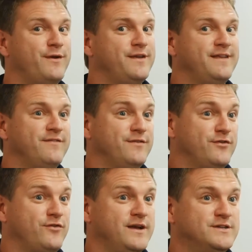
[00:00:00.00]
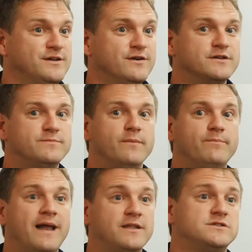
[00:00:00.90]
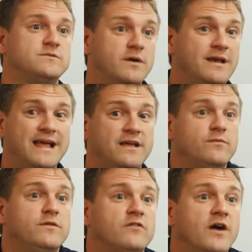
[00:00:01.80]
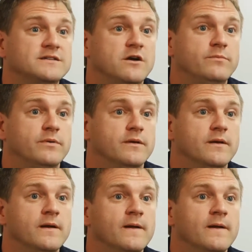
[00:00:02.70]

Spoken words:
looking and giving you strange looks, but balance on one leg, even with your eyes open.